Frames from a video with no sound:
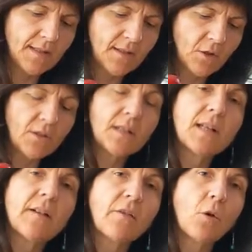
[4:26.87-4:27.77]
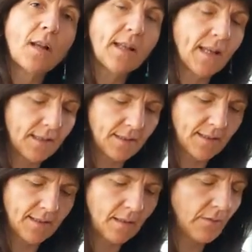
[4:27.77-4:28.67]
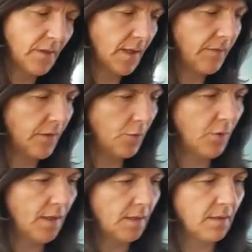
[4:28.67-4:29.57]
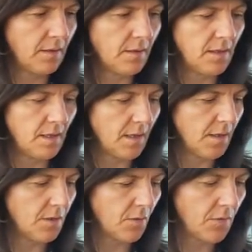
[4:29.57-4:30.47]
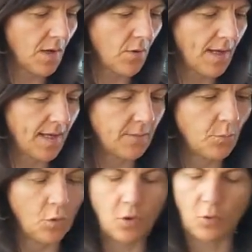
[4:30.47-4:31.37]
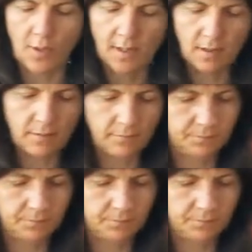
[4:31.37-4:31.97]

it's not enough oil yet, it's still very fluid. So now I add more oil.